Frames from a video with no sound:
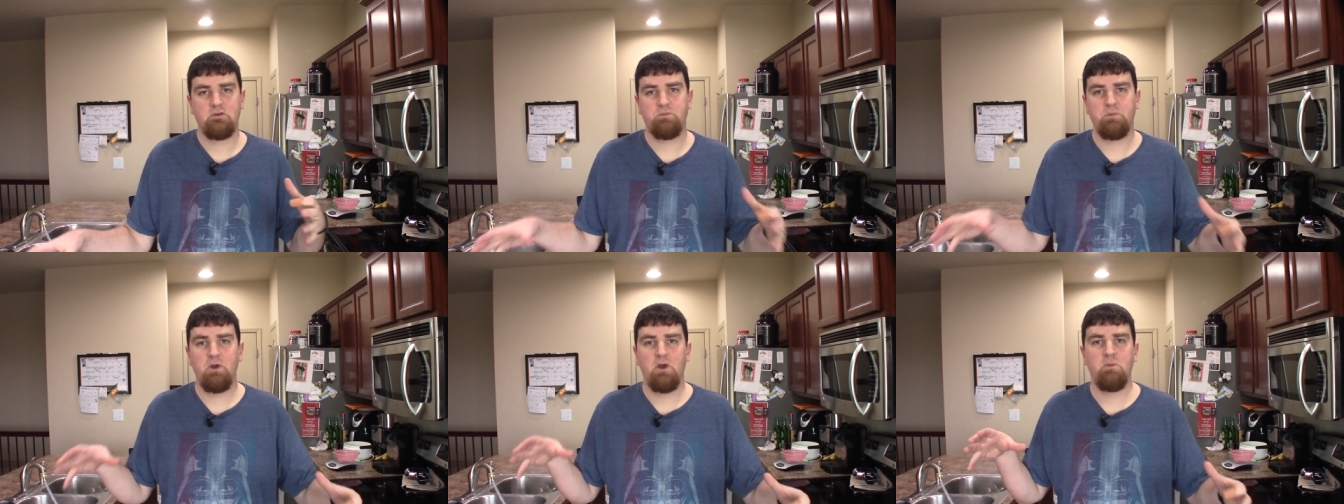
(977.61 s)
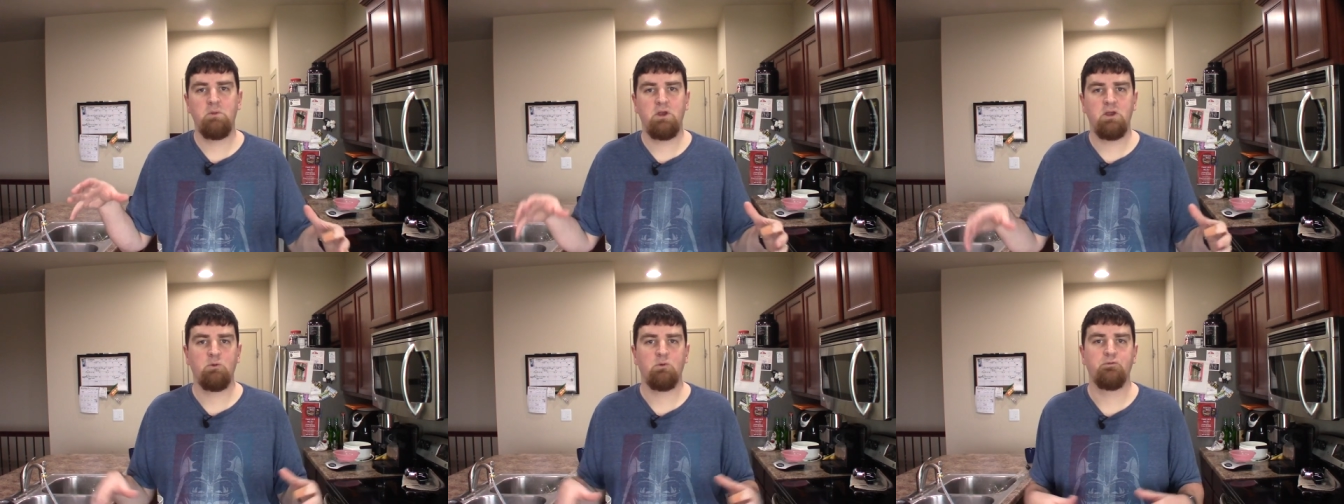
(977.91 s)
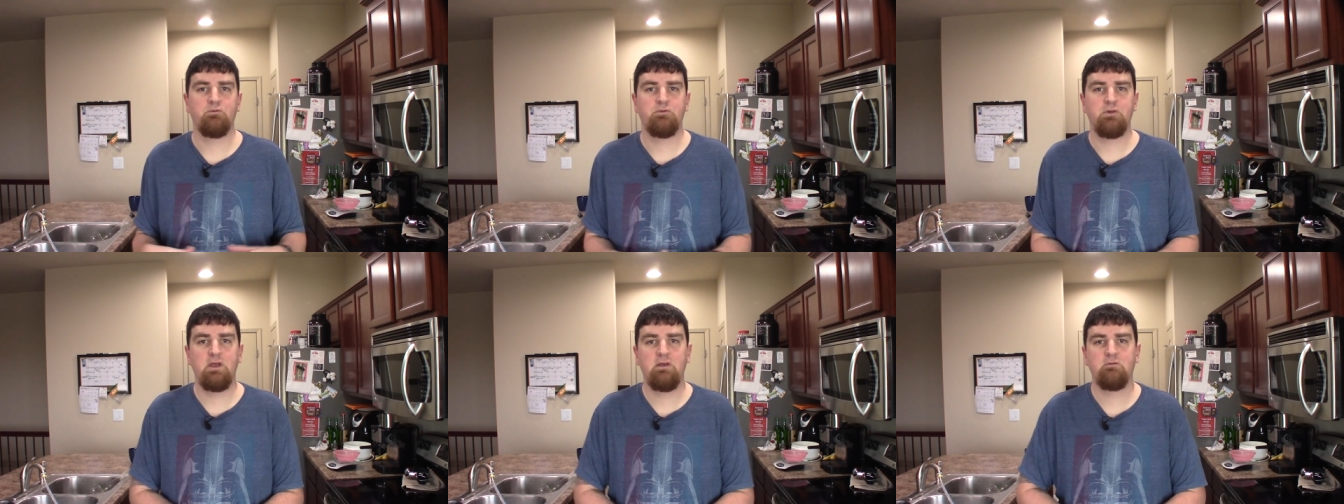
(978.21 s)
experimenting
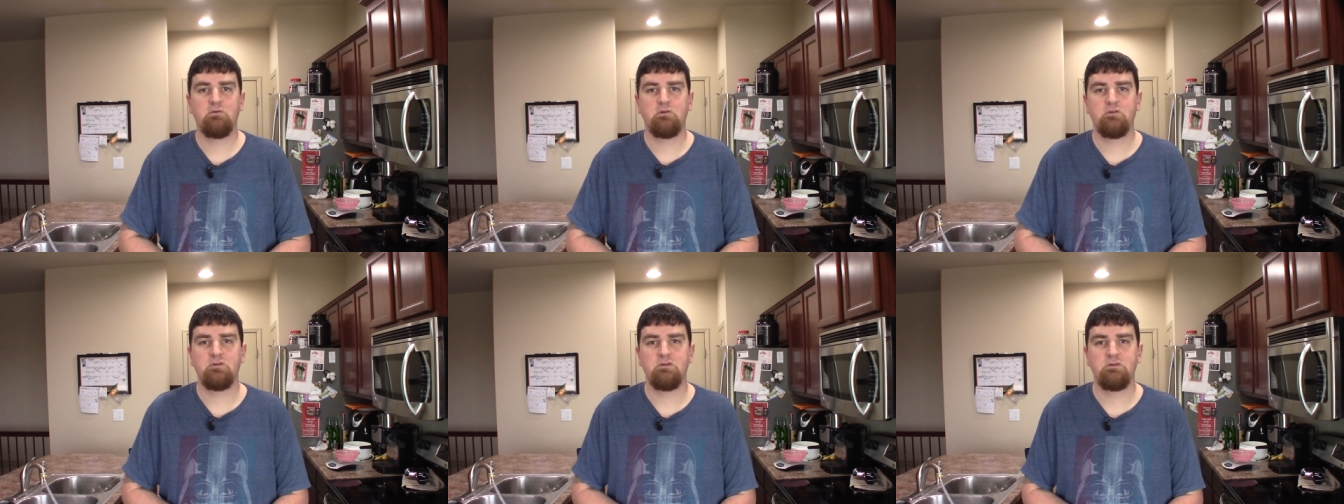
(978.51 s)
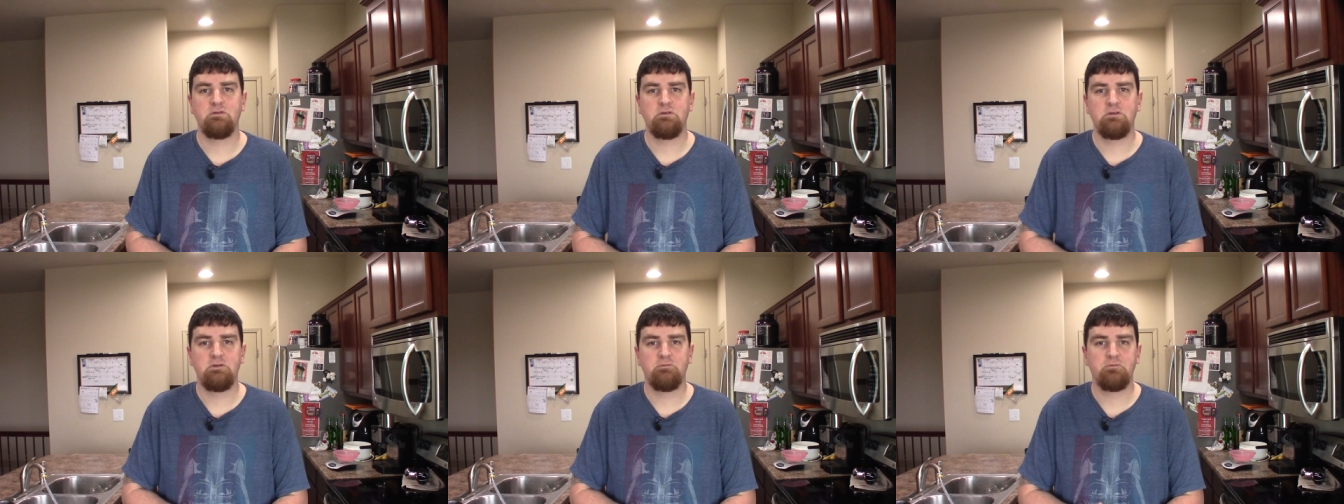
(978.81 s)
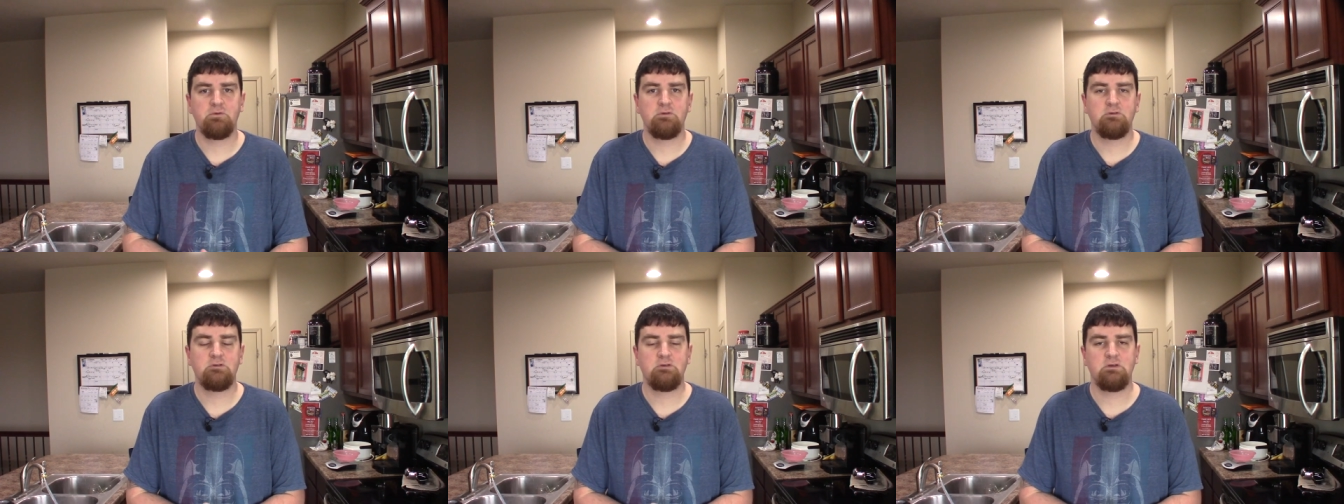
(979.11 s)
with flavors and
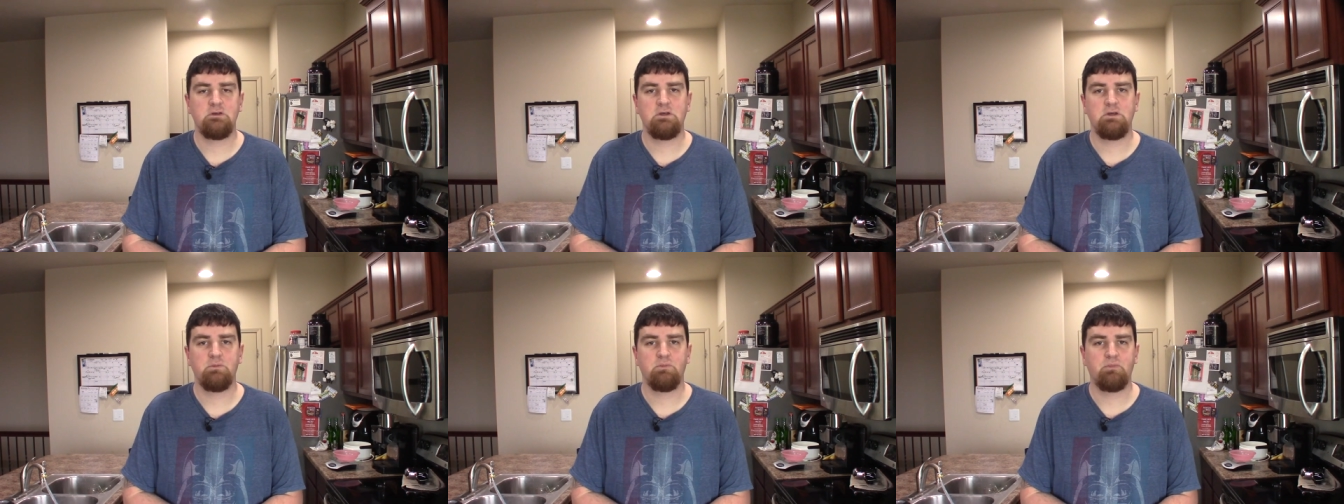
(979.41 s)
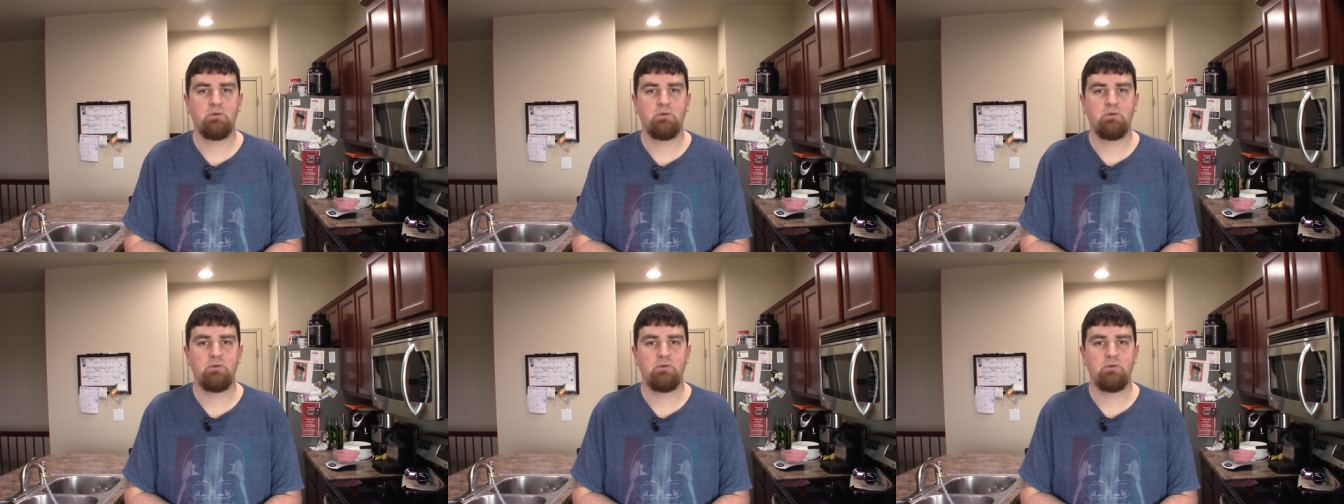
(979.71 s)
different uh,